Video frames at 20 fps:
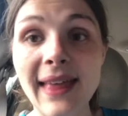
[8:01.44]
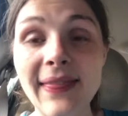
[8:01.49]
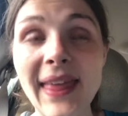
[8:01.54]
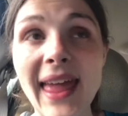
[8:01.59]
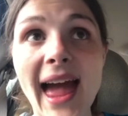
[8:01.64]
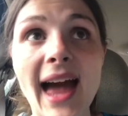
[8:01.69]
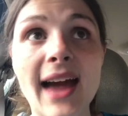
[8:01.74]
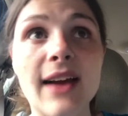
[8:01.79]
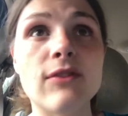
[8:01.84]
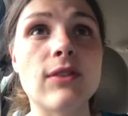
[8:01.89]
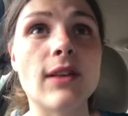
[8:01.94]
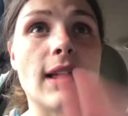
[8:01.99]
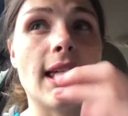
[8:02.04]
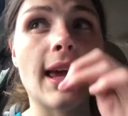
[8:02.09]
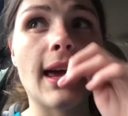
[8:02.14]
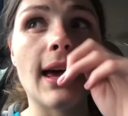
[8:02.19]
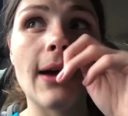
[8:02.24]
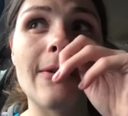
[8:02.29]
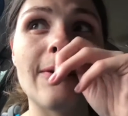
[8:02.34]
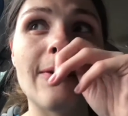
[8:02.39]
then they have
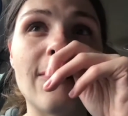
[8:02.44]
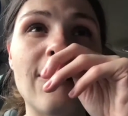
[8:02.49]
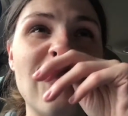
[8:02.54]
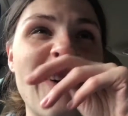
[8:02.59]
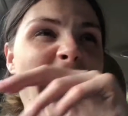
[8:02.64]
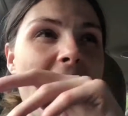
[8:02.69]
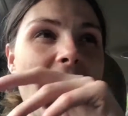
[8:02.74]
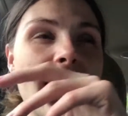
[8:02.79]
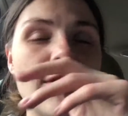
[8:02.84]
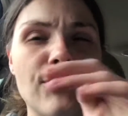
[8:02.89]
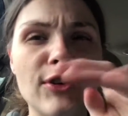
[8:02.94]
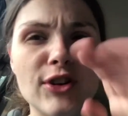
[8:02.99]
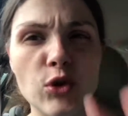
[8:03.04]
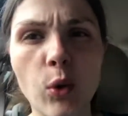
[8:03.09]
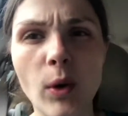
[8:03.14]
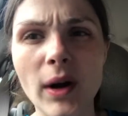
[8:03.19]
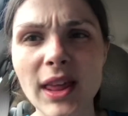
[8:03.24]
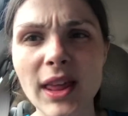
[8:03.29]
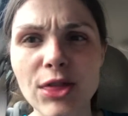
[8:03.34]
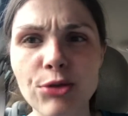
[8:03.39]
like 5 for
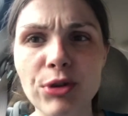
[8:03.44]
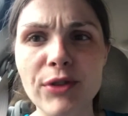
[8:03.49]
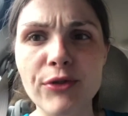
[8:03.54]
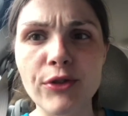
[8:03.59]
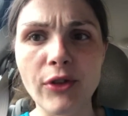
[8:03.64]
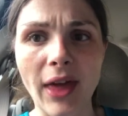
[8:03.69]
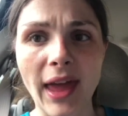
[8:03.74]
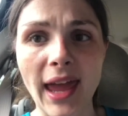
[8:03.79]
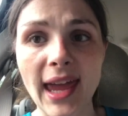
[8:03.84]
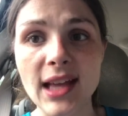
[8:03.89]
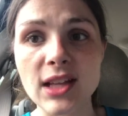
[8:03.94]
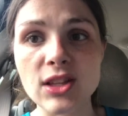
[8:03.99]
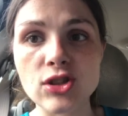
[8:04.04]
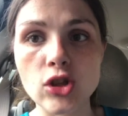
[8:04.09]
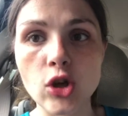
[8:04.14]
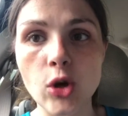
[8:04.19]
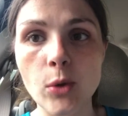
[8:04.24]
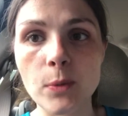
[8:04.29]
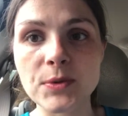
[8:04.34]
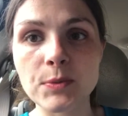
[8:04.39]
$23 for the hand
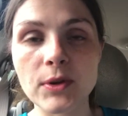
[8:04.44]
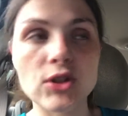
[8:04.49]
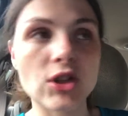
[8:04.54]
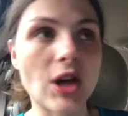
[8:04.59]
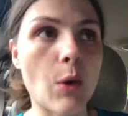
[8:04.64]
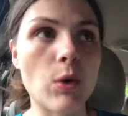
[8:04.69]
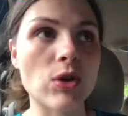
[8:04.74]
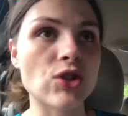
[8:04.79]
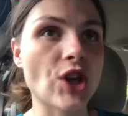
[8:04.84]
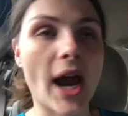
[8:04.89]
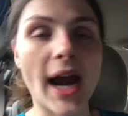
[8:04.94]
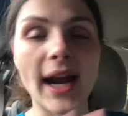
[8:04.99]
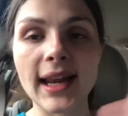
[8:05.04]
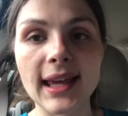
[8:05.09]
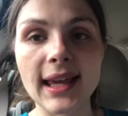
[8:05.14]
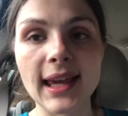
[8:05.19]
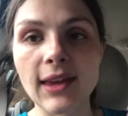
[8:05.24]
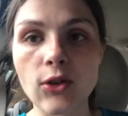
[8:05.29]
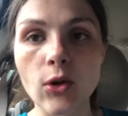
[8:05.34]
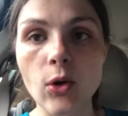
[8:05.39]
soaps, which I
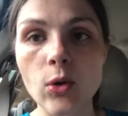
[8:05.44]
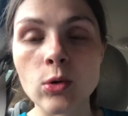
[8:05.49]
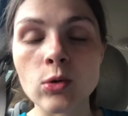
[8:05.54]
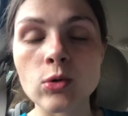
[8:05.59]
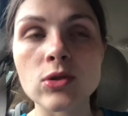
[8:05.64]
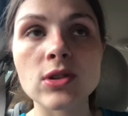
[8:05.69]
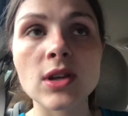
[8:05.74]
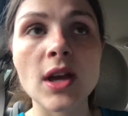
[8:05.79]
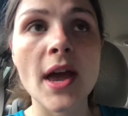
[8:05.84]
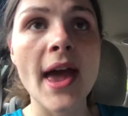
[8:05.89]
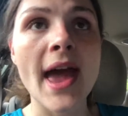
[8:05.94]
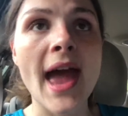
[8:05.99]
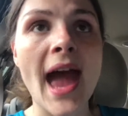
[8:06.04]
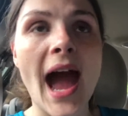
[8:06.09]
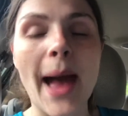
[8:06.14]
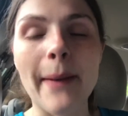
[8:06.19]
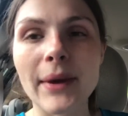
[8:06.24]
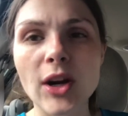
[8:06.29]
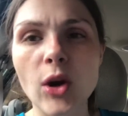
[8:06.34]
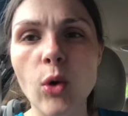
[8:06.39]
didn't get those.
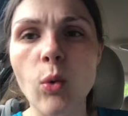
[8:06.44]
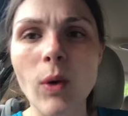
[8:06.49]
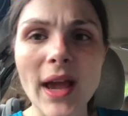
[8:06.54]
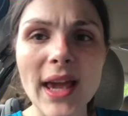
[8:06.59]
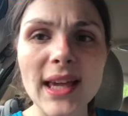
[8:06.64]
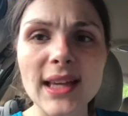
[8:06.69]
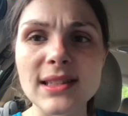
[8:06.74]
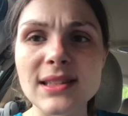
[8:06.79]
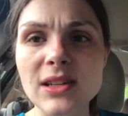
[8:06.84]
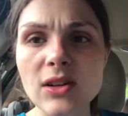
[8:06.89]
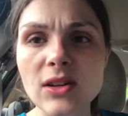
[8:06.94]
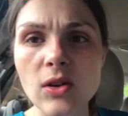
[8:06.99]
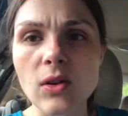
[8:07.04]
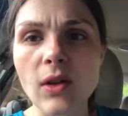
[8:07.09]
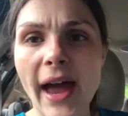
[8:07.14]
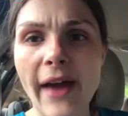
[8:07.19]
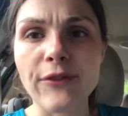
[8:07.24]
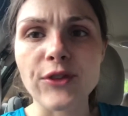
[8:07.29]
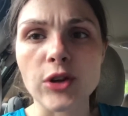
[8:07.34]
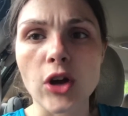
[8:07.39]
I'm going to wait
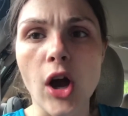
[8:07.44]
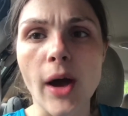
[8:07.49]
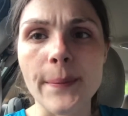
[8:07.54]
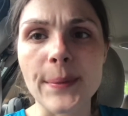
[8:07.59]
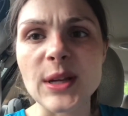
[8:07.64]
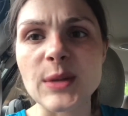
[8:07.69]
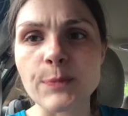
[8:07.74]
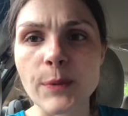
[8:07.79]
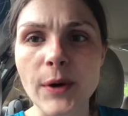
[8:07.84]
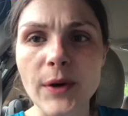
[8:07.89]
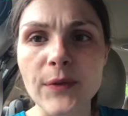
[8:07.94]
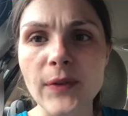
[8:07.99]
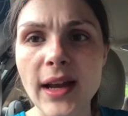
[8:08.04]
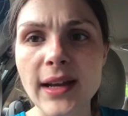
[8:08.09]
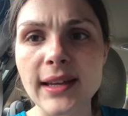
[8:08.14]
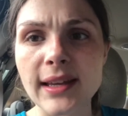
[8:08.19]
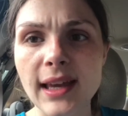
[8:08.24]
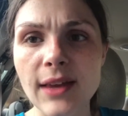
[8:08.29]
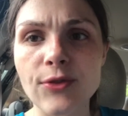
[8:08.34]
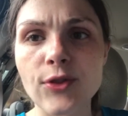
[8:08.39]
until after Aubrey's
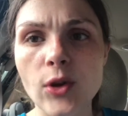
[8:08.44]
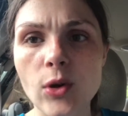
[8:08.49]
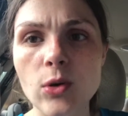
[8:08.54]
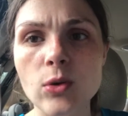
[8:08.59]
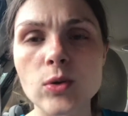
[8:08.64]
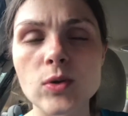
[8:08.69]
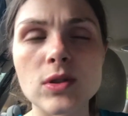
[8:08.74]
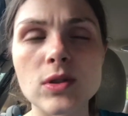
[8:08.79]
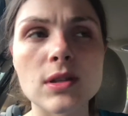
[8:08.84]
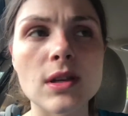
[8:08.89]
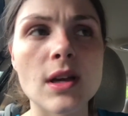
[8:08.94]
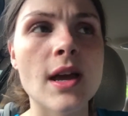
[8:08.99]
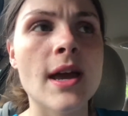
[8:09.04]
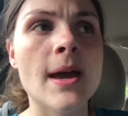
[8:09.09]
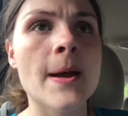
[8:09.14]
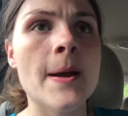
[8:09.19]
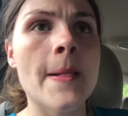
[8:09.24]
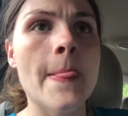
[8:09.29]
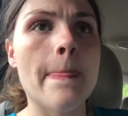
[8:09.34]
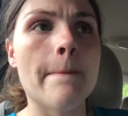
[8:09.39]
birthday to get those.
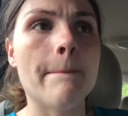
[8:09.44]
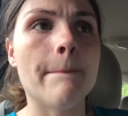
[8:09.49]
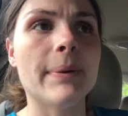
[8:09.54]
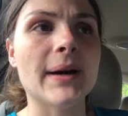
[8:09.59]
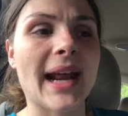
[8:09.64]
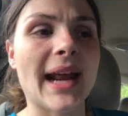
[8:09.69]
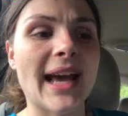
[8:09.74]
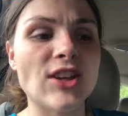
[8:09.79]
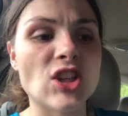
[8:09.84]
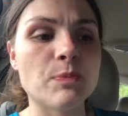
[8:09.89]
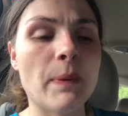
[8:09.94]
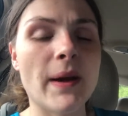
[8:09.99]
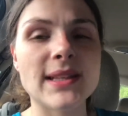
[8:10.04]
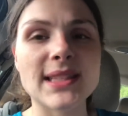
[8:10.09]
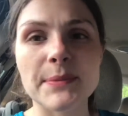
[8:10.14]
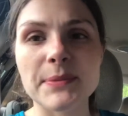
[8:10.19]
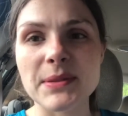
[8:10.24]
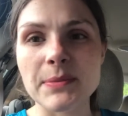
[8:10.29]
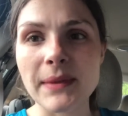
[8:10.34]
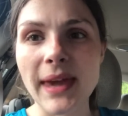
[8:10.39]
But I just
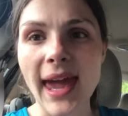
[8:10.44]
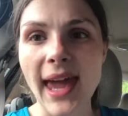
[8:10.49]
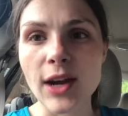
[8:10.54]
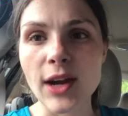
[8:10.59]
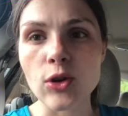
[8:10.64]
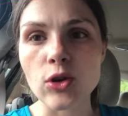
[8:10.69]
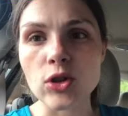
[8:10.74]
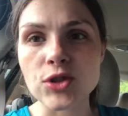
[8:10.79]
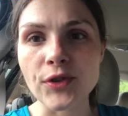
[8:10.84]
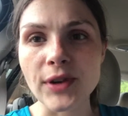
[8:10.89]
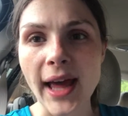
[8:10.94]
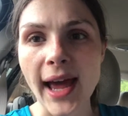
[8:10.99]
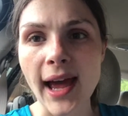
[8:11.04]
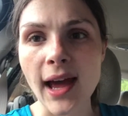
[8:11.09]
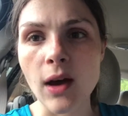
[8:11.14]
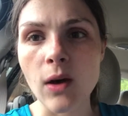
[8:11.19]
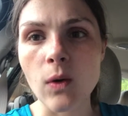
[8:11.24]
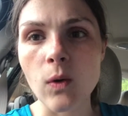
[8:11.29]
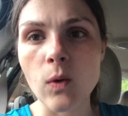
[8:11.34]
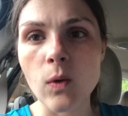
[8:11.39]
picked up some candles for
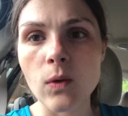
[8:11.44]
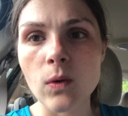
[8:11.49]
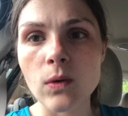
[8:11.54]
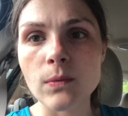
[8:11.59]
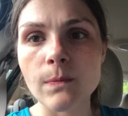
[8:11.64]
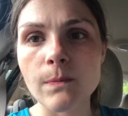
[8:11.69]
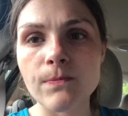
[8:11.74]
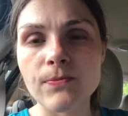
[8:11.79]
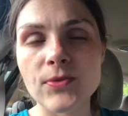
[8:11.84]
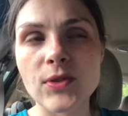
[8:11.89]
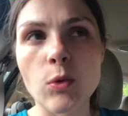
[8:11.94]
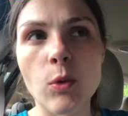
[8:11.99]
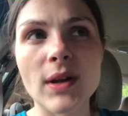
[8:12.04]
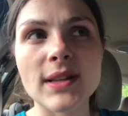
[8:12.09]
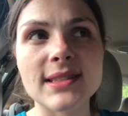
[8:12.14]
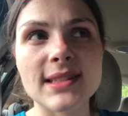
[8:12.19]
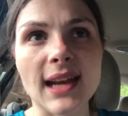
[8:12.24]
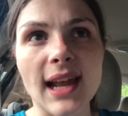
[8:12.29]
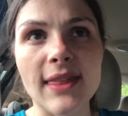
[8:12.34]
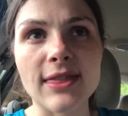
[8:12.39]
now. The
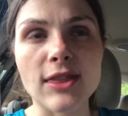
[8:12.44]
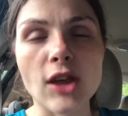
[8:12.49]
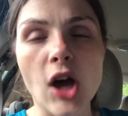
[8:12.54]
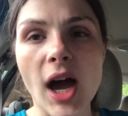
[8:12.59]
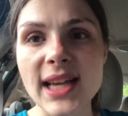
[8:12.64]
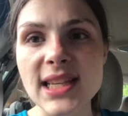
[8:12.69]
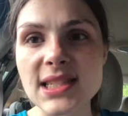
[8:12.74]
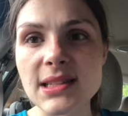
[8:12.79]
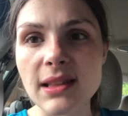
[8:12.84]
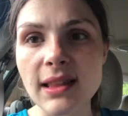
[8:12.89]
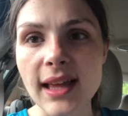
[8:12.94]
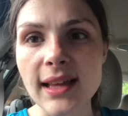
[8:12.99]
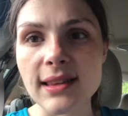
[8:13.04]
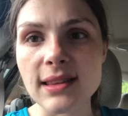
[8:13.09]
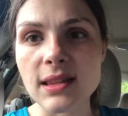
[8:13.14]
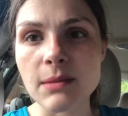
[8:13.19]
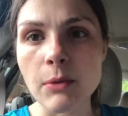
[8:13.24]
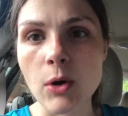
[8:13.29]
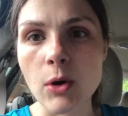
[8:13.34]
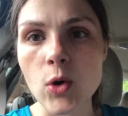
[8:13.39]
ones that I thought I
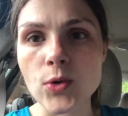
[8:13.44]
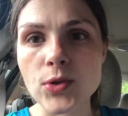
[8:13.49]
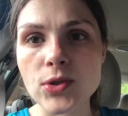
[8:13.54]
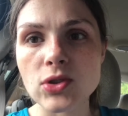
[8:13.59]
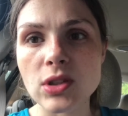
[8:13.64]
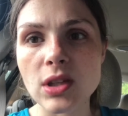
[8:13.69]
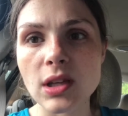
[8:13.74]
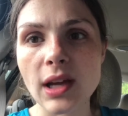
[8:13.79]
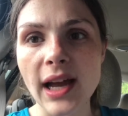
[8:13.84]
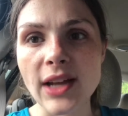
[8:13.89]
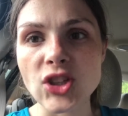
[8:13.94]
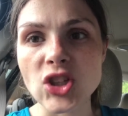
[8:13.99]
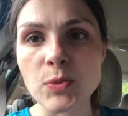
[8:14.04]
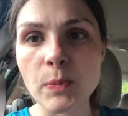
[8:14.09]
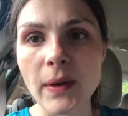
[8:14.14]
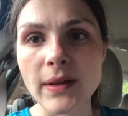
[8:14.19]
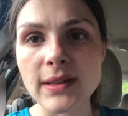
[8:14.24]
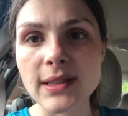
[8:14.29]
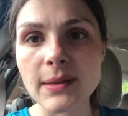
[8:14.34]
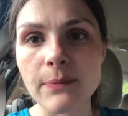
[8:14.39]
liked the most. I
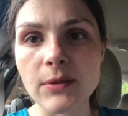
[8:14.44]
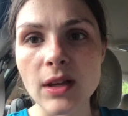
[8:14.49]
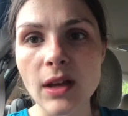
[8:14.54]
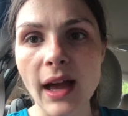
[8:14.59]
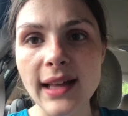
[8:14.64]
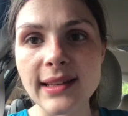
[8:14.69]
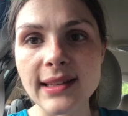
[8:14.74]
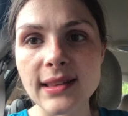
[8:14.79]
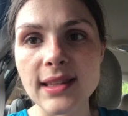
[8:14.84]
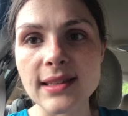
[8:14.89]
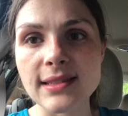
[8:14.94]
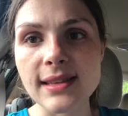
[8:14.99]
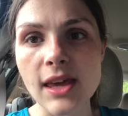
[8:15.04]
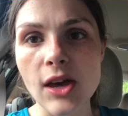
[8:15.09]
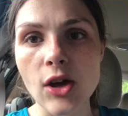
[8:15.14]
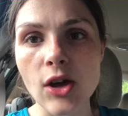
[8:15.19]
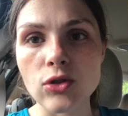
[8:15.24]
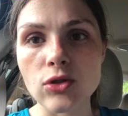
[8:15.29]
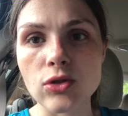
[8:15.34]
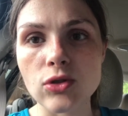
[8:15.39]
just picked up I did the
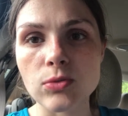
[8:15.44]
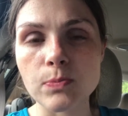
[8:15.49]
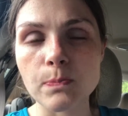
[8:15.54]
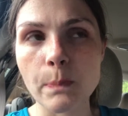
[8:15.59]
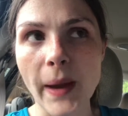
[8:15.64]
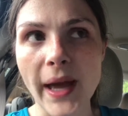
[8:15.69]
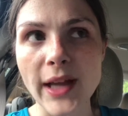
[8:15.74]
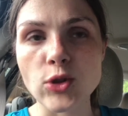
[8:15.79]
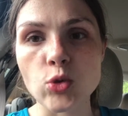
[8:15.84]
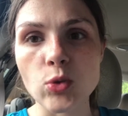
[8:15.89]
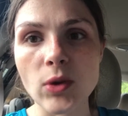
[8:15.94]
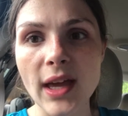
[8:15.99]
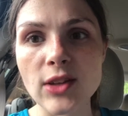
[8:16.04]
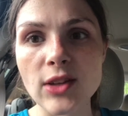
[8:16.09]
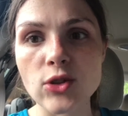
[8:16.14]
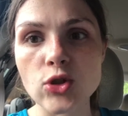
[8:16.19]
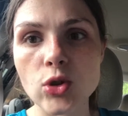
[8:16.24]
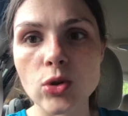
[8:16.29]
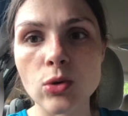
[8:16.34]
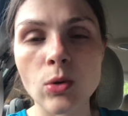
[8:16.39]
sale, buy 2
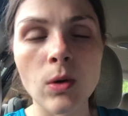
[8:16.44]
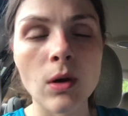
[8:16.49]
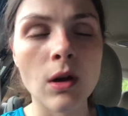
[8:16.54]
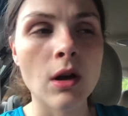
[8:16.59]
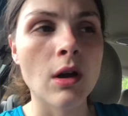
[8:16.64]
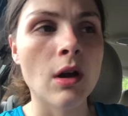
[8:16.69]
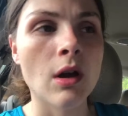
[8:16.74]
get 2.